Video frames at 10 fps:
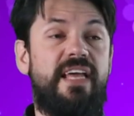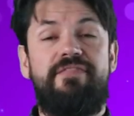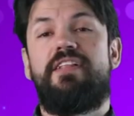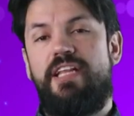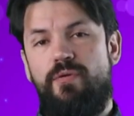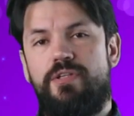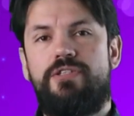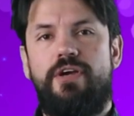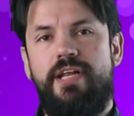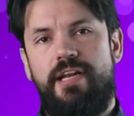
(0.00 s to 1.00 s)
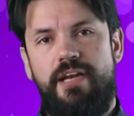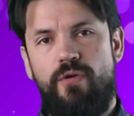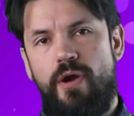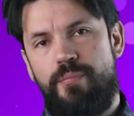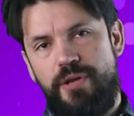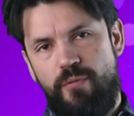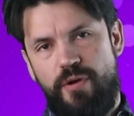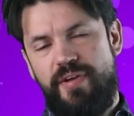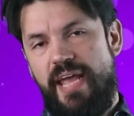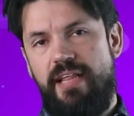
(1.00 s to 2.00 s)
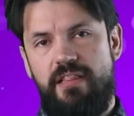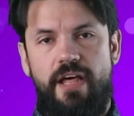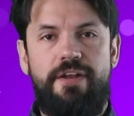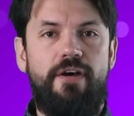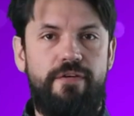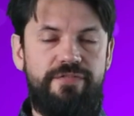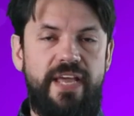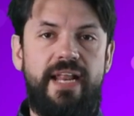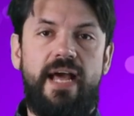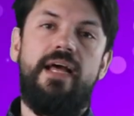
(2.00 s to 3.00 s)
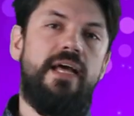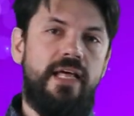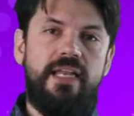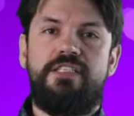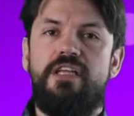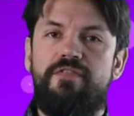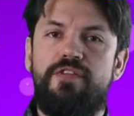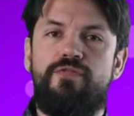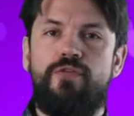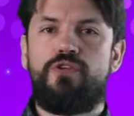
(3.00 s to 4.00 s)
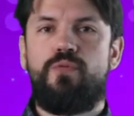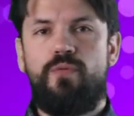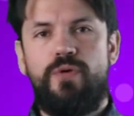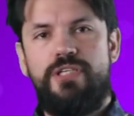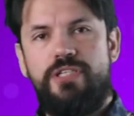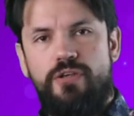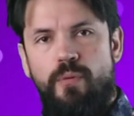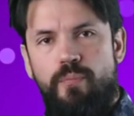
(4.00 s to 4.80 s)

definitely when starting at a new company with a lot of data. Let's dive in the first one, which is